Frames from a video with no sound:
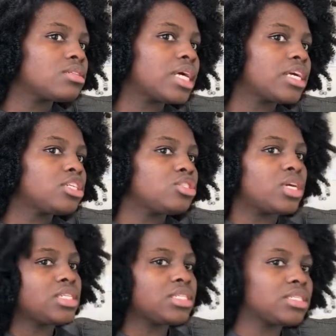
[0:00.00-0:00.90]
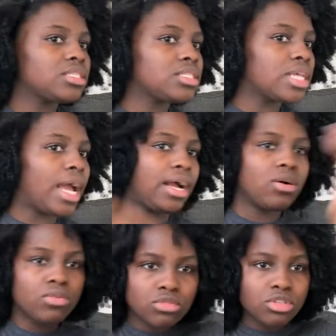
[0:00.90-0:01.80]
Like, it stretches
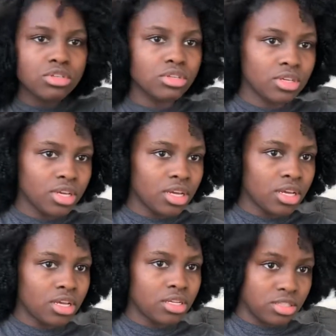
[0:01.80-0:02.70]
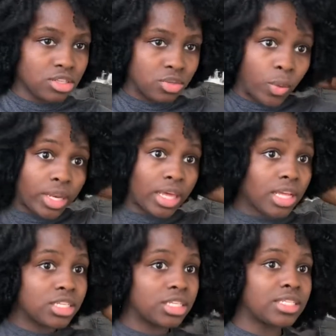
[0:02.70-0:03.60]
out to 20
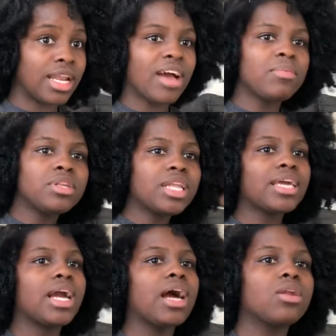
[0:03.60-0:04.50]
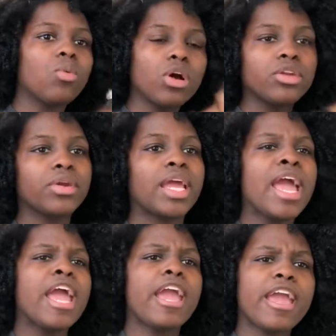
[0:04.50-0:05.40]
inches. And I've been like kind of wondering
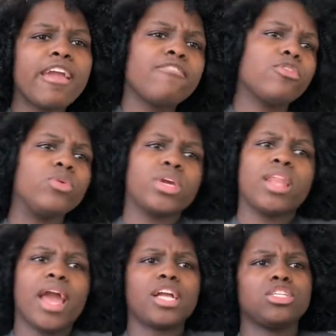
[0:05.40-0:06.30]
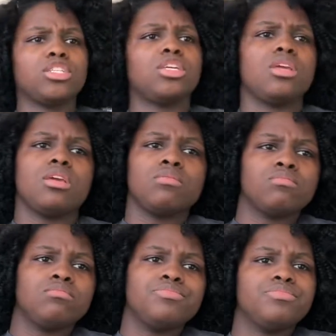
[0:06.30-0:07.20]
if you can actually
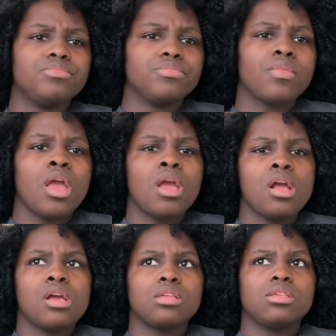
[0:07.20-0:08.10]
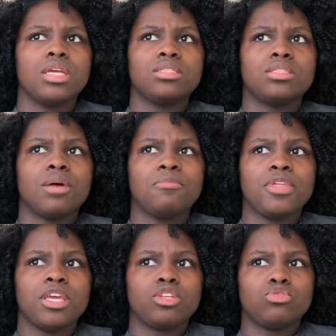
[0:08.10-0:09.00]
get
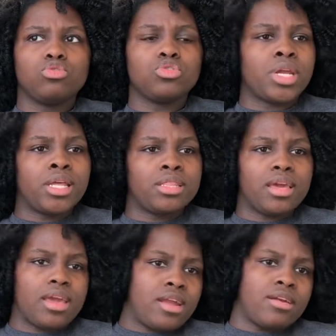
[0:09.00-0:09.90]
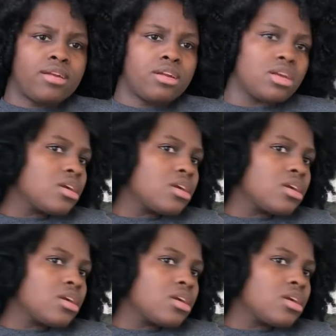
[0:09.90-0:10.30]
something to straighten the hair.